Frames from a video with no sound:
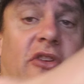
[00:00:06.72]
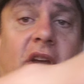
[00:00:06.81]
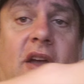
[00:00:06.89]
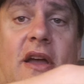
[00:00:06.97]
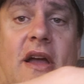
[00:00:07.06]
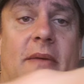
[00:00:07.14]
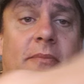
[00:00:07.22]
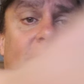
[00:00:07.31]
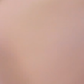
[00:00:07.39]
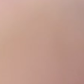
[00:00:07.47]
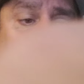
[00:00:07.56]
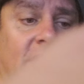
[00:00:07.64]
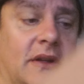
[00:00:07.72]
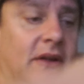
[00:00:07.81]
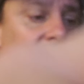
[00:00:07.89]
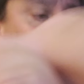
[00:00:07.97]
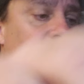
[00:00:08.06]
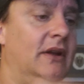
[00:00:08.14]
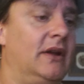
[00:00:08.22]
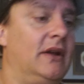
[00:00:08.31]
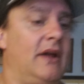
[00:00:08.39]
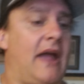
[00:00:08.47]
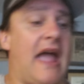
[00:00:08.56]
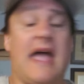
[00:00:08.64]
uh, I'm
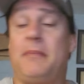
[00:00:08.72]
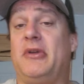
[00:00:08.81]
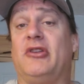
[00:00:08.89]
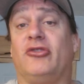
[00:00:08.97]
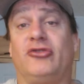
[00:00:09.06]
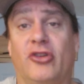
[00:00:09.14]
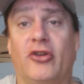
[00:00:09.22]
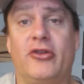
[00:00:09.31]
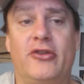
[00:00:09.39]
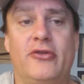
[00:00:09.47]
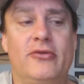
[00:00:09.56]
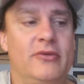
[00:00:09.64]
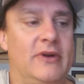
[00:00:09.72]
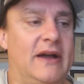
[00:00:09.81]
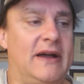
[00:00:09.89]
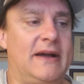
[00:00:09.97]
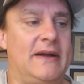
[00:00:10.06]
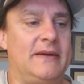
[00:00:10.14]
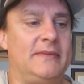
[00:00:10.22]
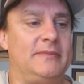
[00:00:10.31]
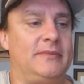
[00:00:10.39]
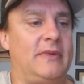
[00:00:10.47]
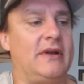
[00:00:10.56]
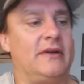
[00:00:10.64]
happy to show you.
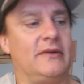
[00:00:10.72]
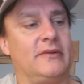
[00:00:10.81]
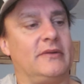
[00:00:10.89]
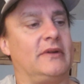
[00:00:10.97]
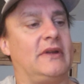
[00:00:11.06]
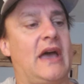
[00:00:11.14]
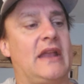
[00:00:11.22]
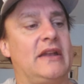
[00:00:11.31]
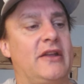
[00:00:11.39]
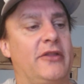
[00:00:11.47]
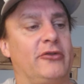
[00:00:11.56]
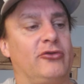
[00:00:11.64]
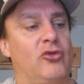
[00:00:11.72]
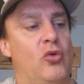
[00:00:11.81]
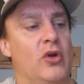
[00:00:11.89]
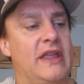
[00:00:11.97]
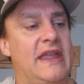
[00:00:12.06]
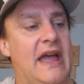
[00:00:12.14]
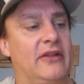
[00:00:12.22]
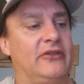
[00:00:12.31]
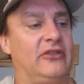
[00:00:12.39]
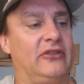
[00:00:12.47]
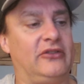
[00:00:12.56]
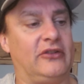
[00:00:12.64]
Um, got another twenty
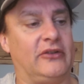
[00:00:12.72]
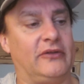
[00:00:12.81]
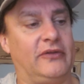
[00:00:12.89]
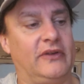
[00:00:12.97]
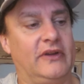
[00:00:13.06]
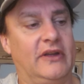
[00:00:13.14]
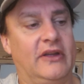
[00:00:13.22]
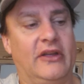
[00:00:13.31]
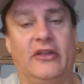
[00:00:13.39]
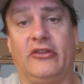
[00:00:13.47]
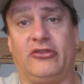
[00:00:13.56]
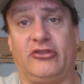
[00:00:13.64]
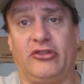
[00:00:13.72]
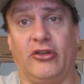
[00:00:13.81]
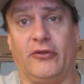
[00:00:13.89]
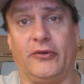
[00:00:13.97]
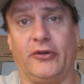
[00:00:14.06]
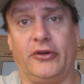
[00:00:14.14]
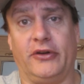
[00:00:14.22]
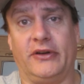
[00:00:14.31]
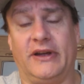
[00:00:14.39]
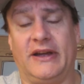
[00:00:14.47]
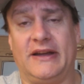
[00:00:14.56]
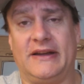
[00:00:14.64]
ounces of silver
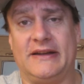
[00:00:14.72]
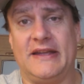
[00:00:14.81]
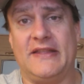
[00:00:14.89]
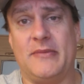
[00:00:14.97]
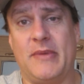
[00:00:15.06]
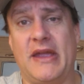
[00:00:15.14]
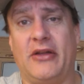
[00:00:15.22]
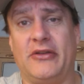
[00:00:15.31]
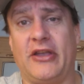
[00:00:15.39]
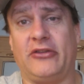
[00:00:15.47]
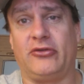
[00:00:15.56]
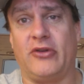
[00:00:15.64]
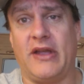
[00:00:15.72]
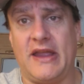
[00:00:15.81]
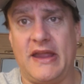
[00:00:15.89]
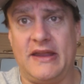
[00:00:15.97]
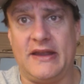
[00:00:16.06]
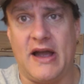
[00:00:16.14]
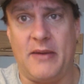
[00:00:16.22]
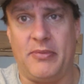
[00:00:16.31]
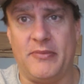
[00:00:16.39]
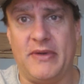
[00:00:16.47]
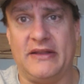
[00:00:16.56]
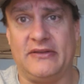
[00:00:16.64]
uh, in the mail yesterday.
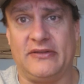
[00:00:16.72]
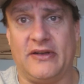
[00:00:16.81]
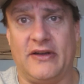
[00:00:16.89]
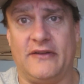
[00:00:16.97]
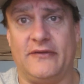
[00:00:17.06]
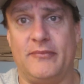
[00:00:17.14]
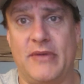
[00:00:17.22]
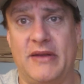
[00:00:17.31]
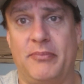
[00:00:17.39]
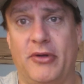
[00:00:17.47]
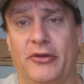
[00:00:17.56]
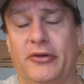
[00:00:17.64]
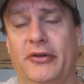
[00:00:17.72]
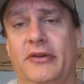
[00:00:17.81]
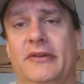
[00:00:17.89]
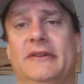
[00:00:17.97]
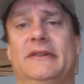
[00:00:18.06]
Compliments of Mint Builder,